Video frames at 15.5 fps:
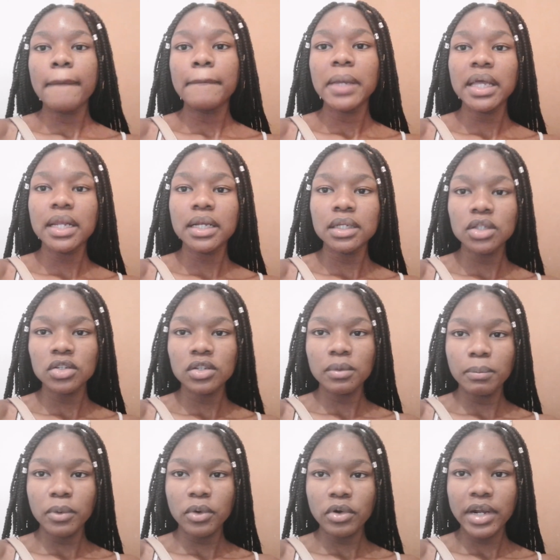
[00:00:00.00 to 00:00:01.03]
I'm heading to the
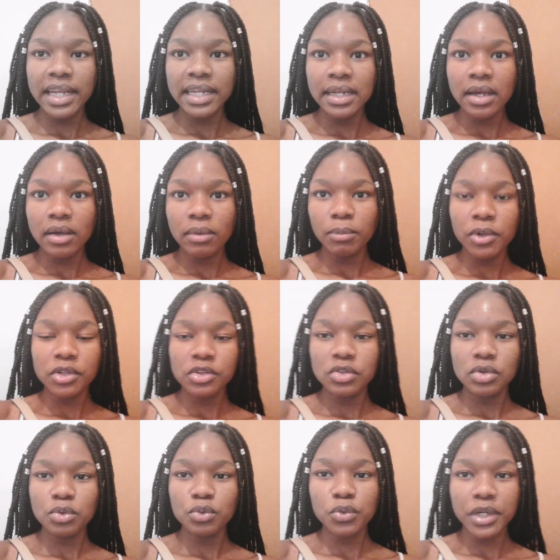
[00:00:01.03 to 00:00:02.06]
mall right now. I'm going
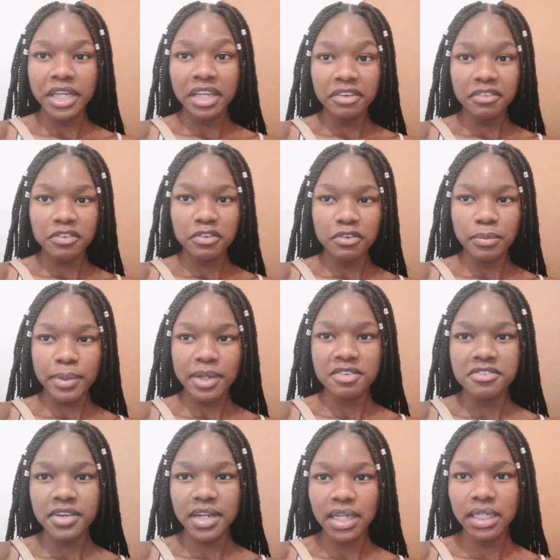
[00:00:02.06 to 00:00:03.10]
to look for a gift for my
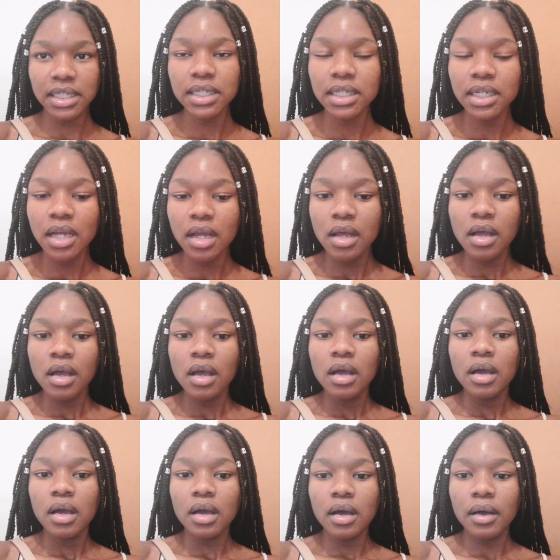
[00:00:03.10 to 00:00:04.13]
friend.
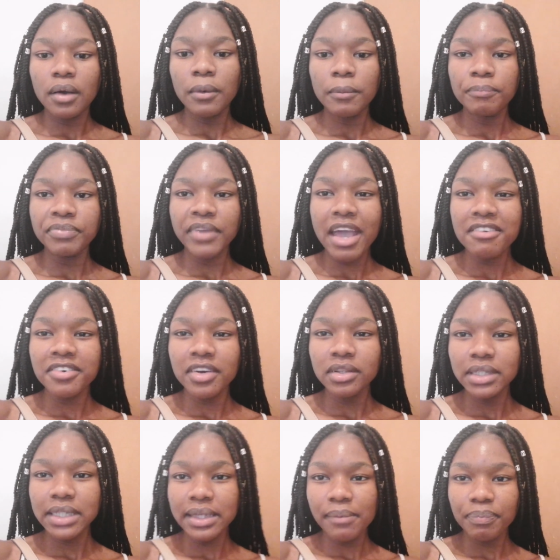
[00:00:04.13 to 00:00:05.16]
Um, I
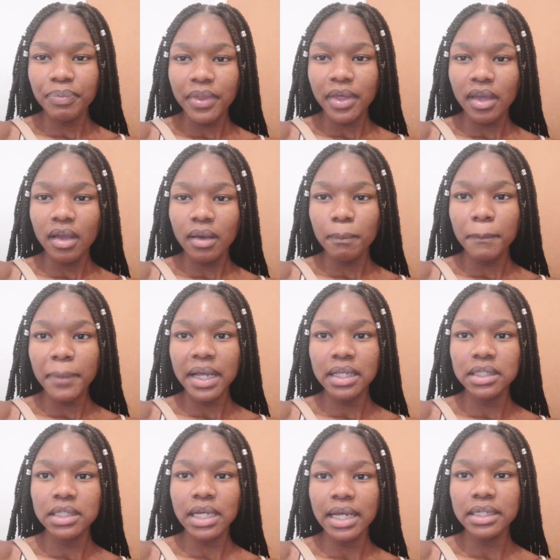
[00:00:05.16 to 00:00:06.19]
found something,
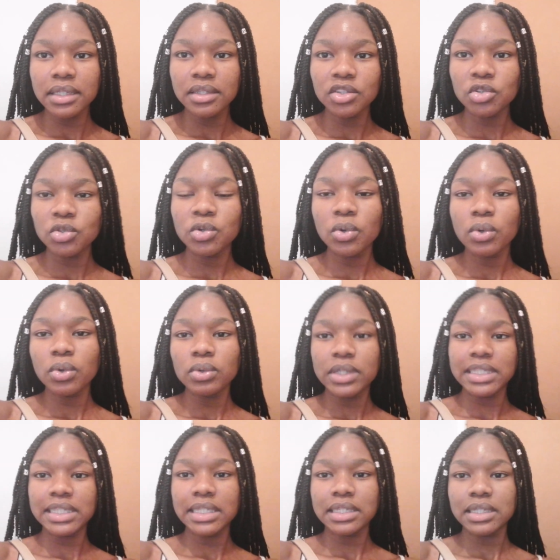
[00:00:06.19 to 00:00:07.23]
but I need to go
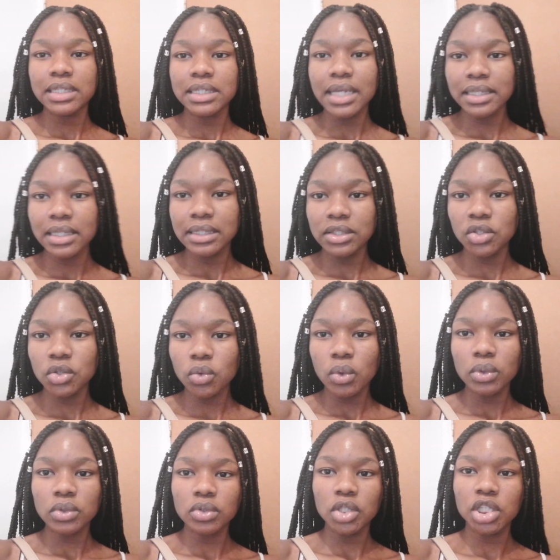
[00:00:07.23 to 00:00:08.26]
see it at the
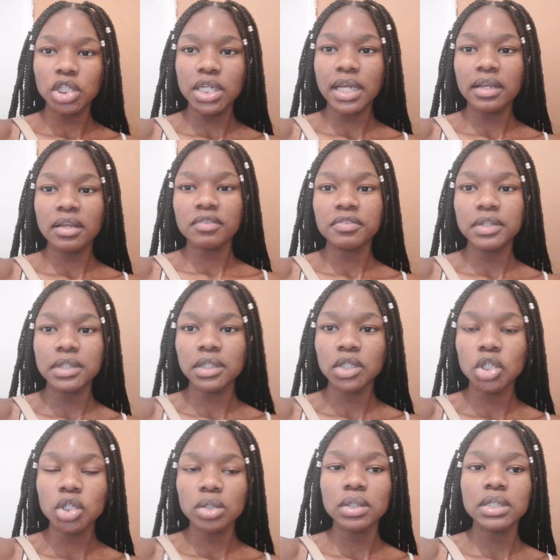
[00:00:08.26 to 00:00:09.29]
store to check if it's
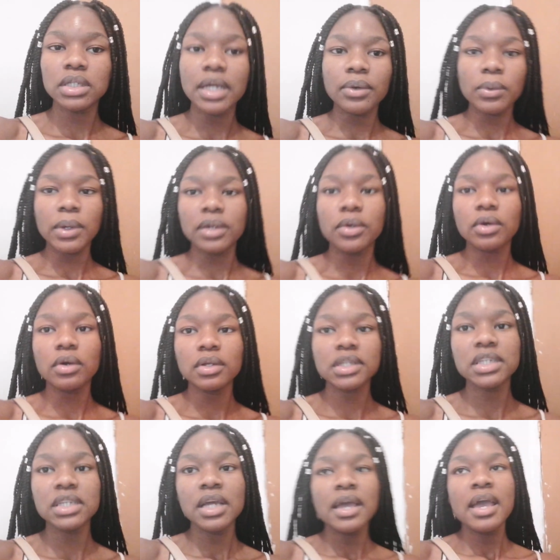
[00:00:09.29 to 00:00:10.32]
good and
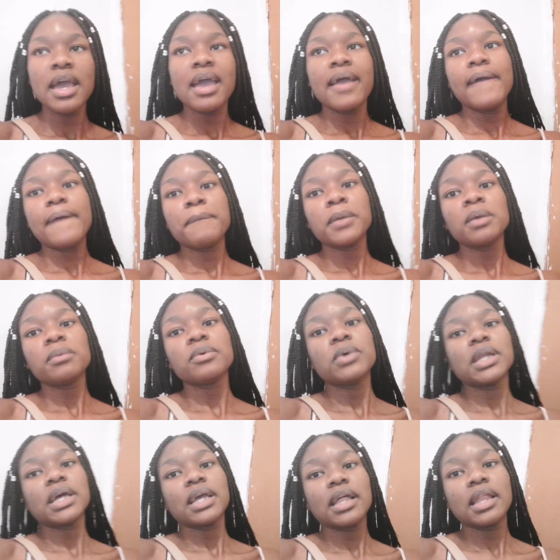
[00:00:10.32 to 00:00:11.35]
whatnot. And maybe
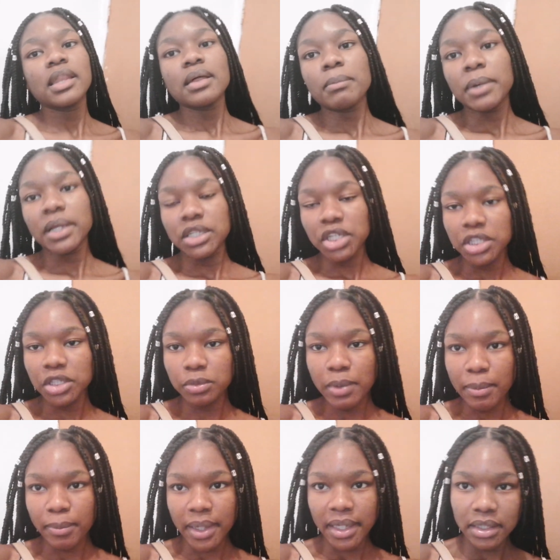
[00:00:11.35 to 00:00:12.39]
when I get there, I might change
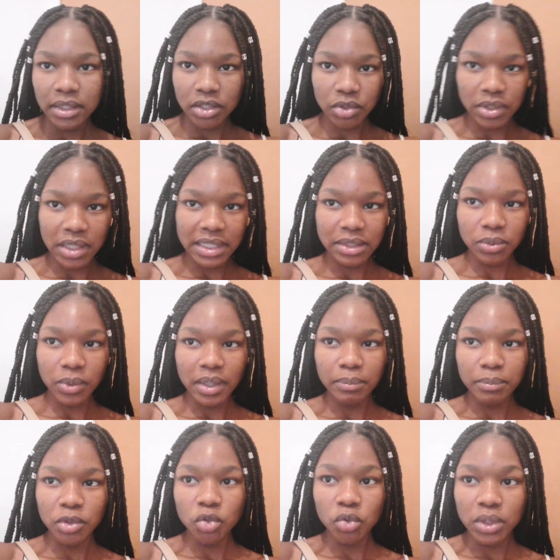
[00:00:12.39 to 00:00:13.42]
my mind. So that's what
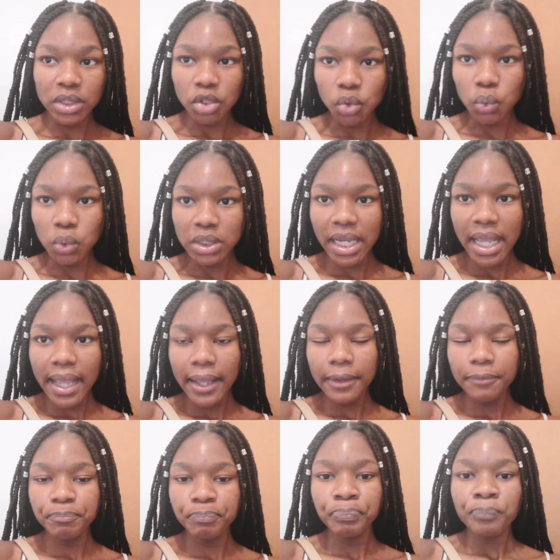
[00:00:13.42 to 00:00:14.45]
I'm doing
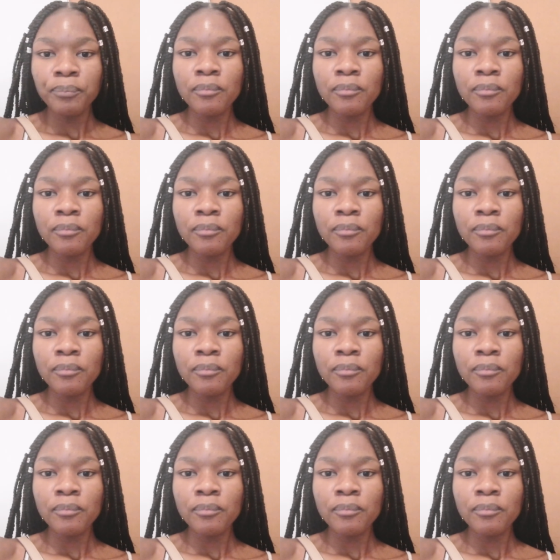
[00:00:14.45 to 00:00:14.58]
today.